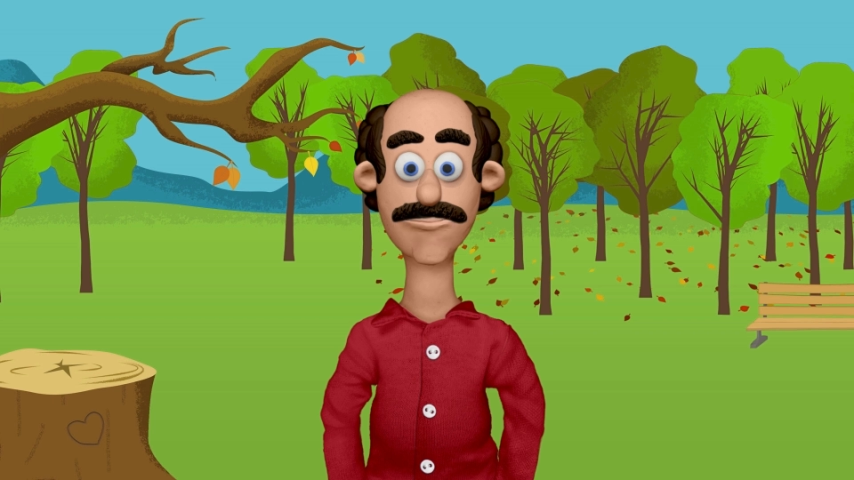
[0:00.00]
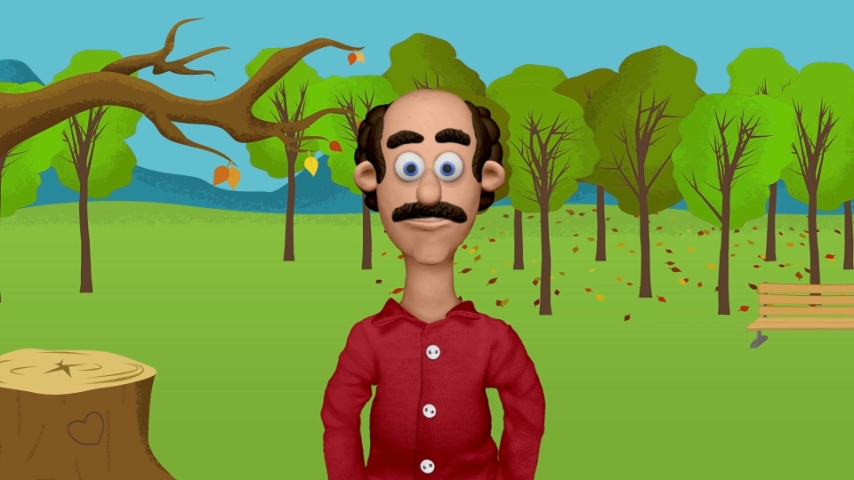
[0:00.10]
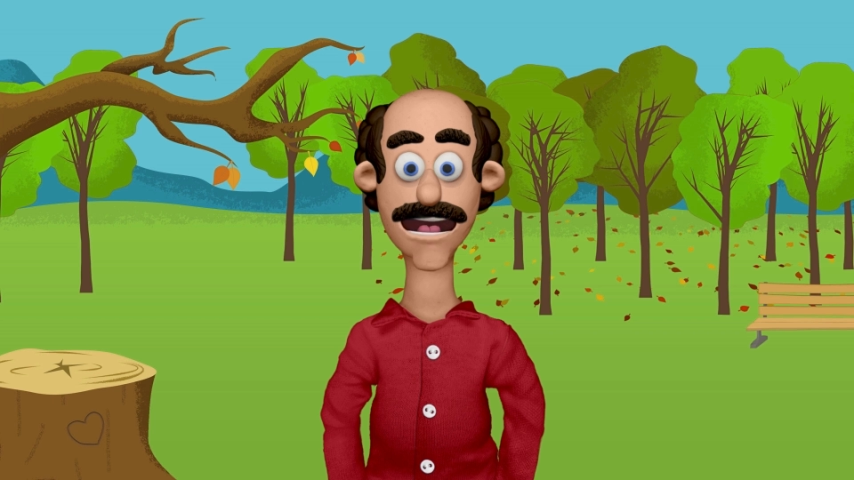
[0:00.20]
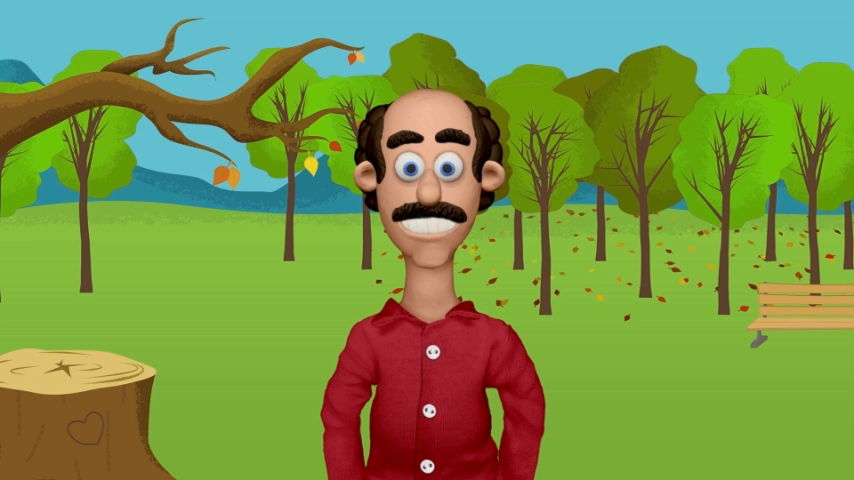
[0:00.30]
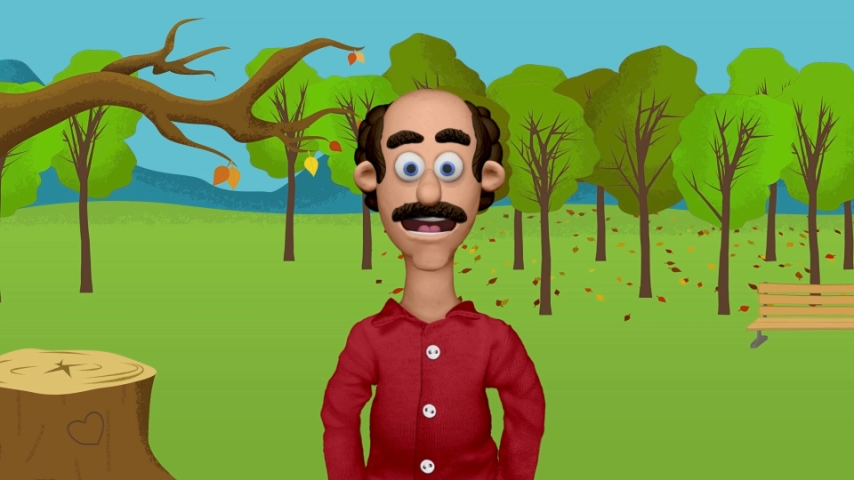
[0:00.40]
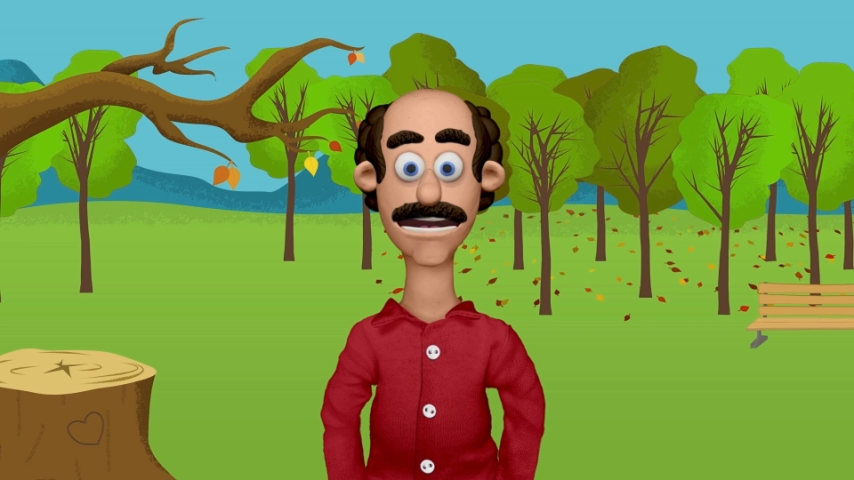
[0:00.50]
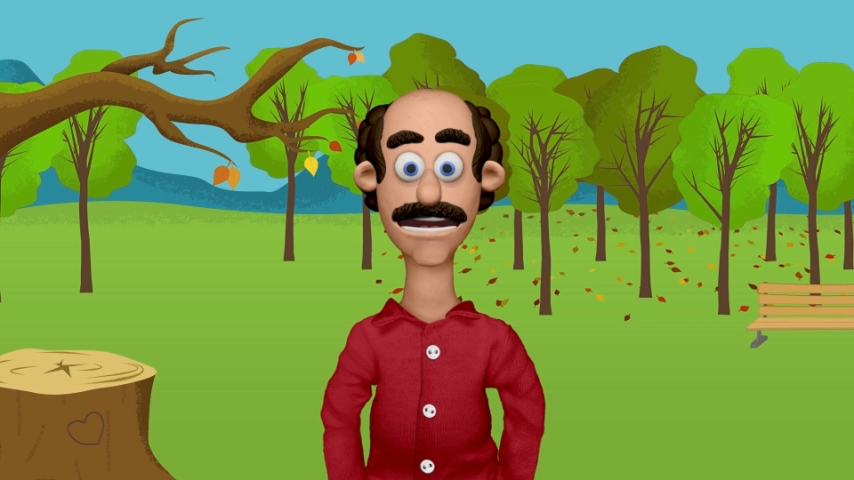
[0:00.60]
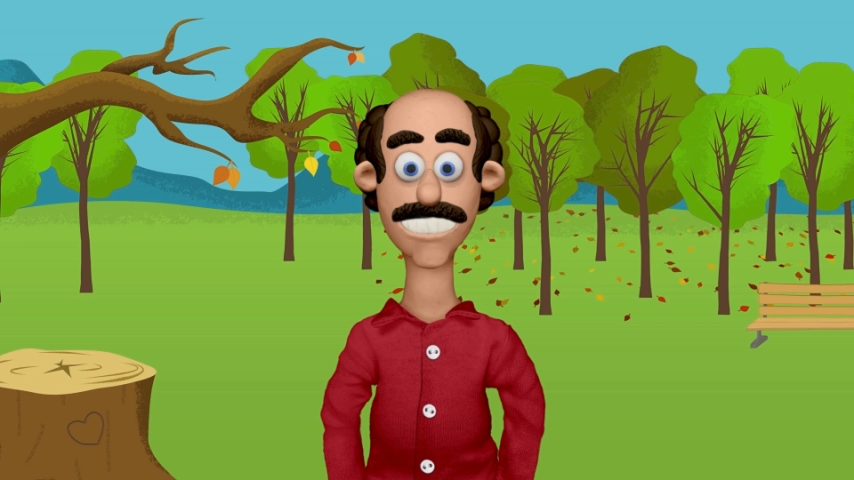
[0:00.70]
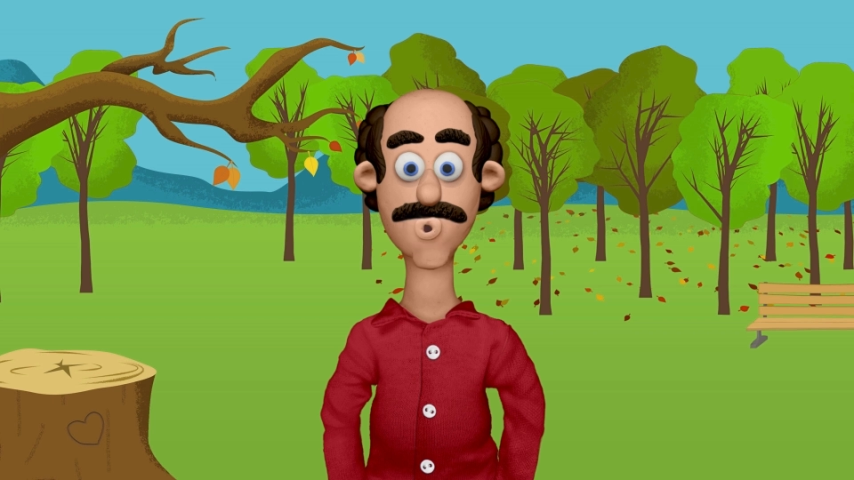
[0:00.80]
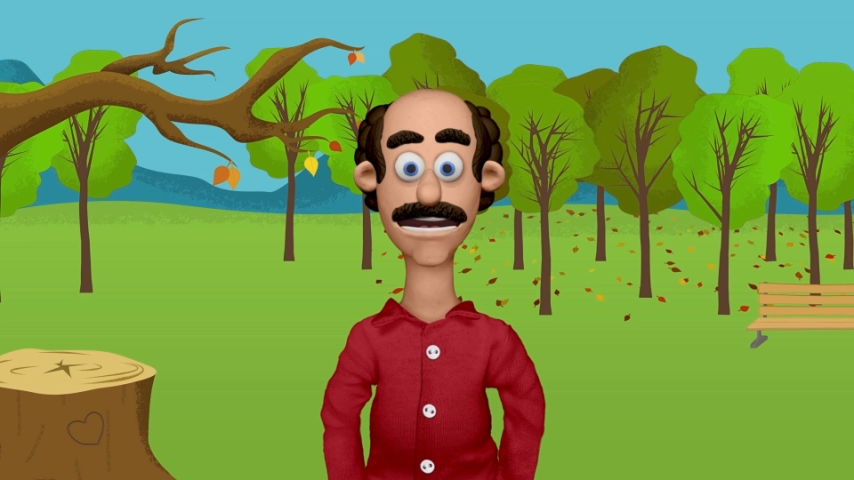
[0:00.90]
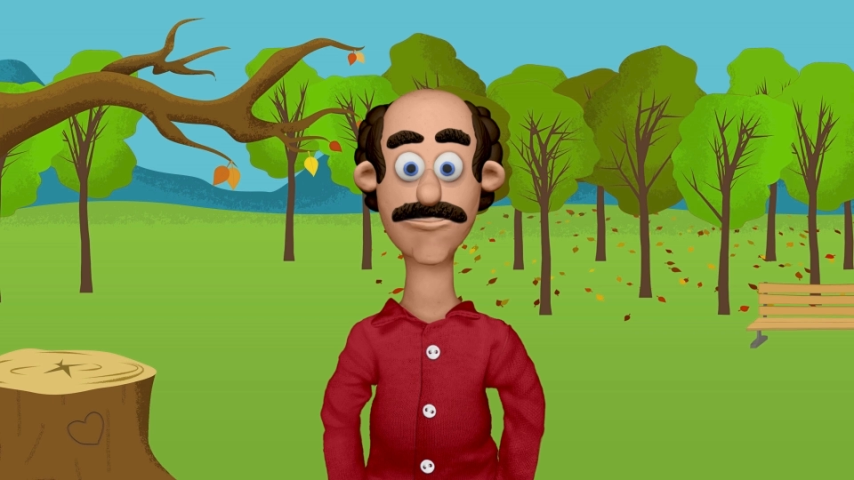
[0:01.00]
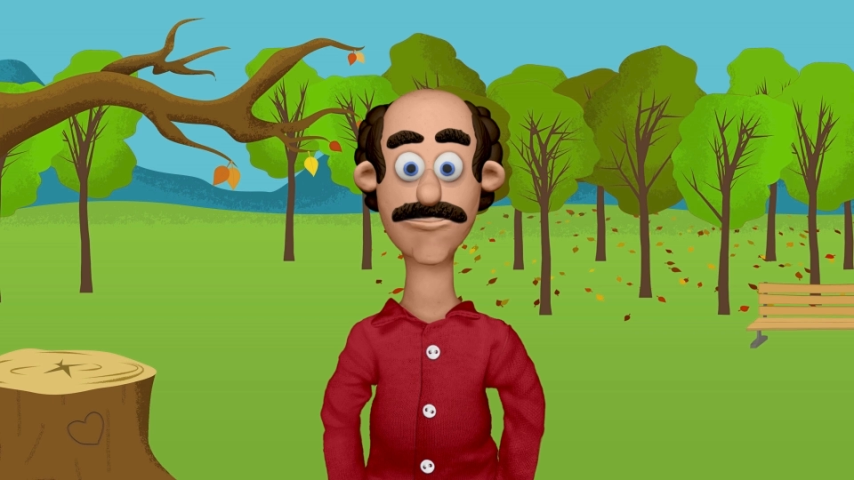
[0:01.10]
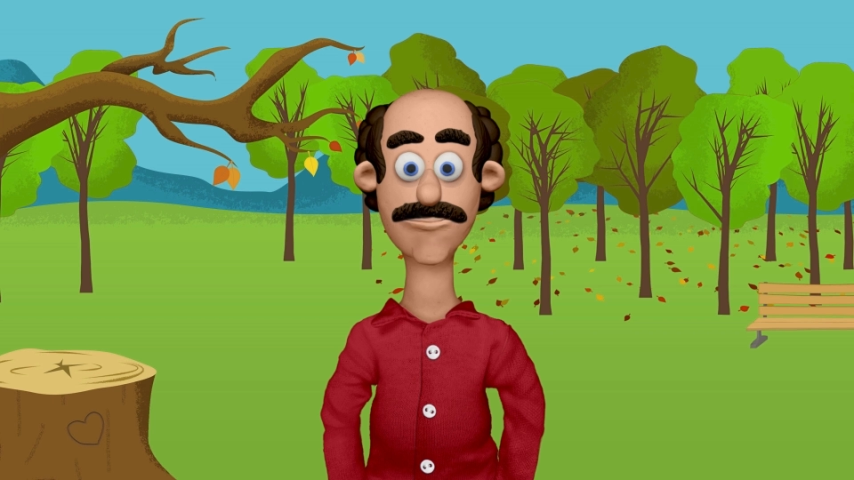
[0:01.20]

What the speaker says: 1983.